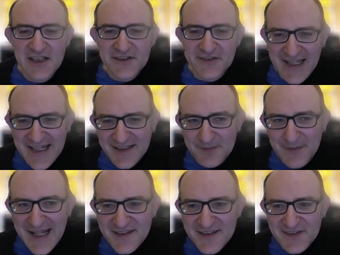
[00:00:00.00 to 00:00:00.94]
So that
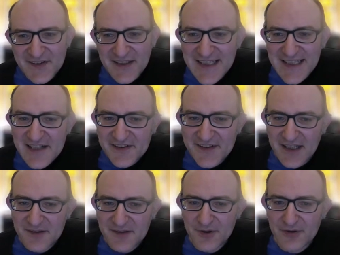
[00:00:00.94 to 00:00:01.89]
explains Leela's
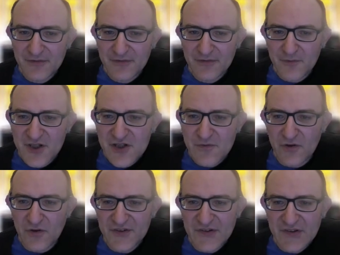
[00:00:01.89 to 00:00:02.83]
next move, which
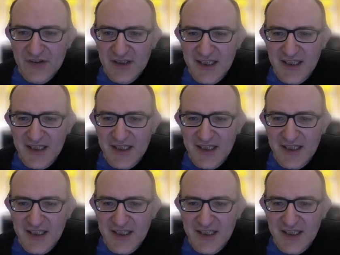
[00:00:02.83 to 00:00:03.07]
was